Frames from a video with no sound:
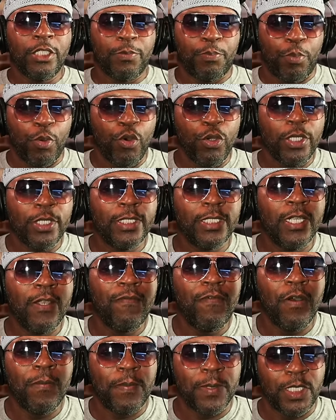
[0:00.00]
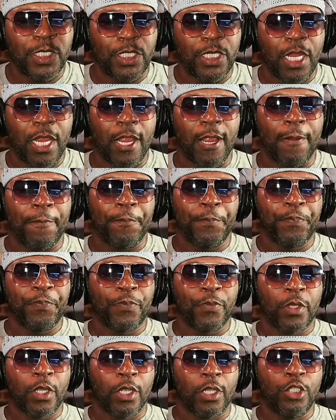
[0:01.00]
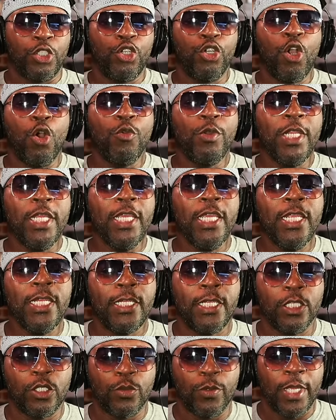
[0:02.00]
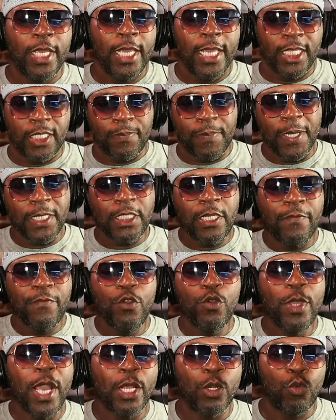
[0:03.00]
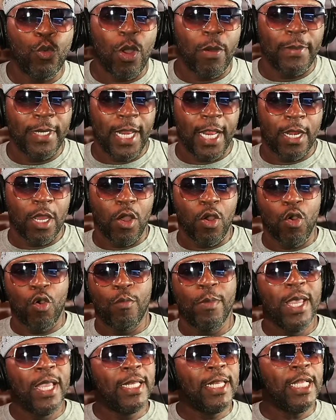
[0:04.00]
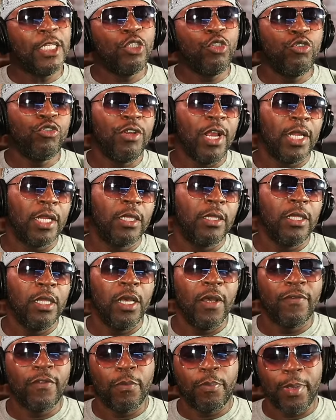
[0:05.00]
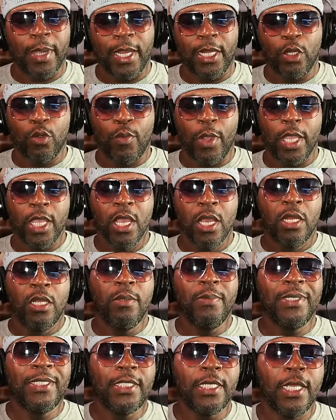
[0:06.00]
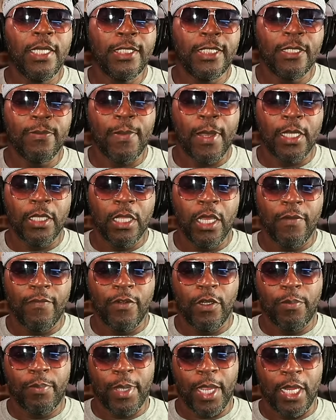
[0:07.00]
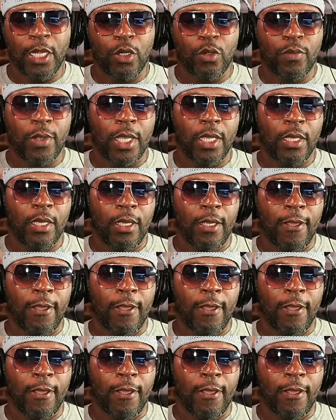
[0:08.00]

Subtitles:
Pull yourself up a chair, because you're going to need this one, especially if you got a woman at home that you're trying to love the pain away. Let me tell you something about loving the pain away.